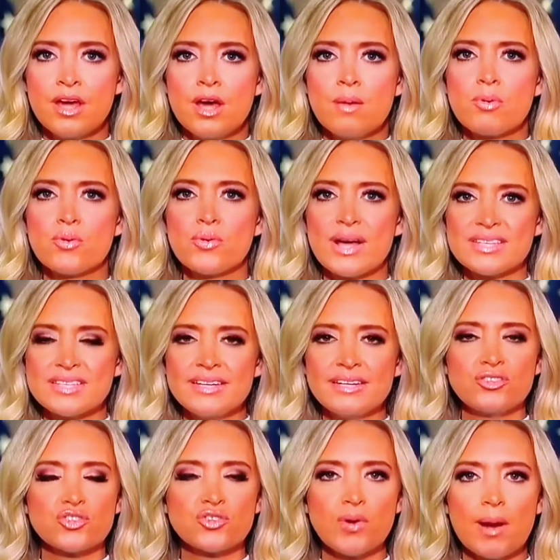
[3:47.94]
President
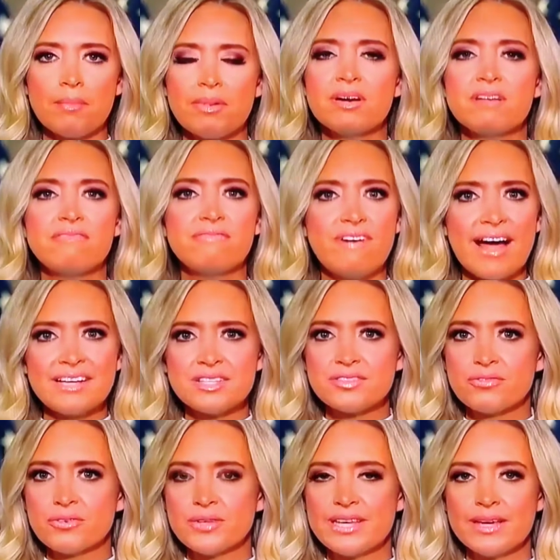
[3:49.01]
Trump fights
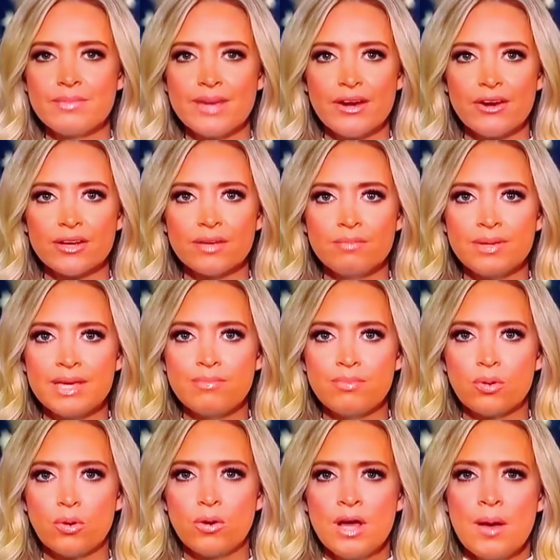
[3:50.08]
for the American
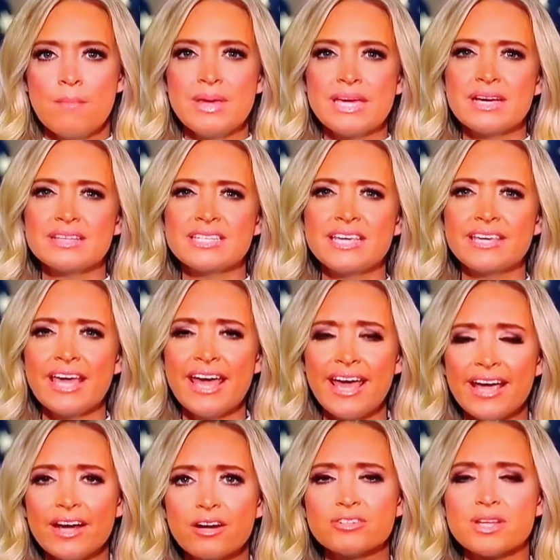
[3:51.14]
people because he
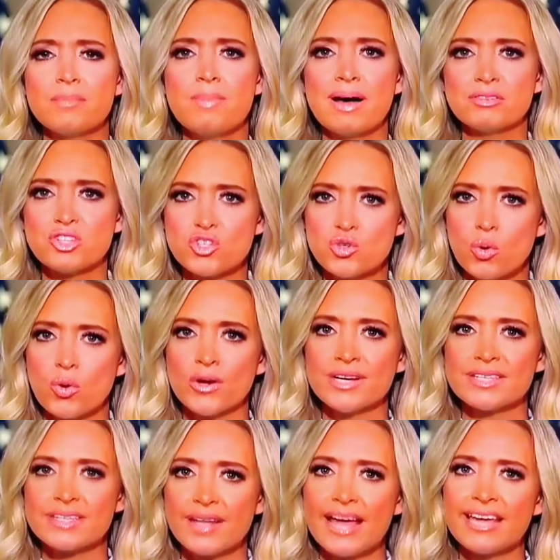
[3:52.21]
cares about
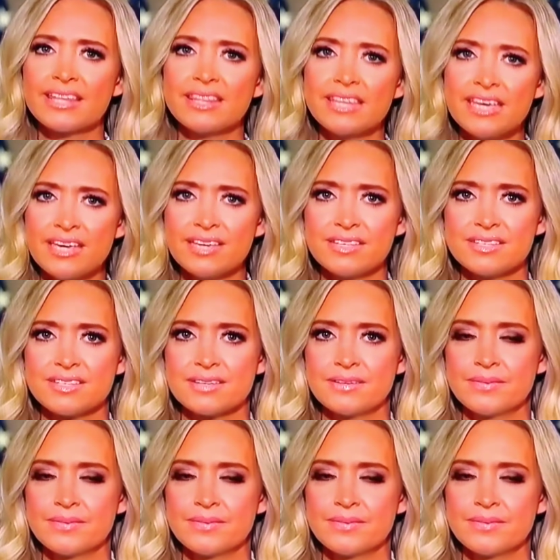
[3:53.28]
stories like these.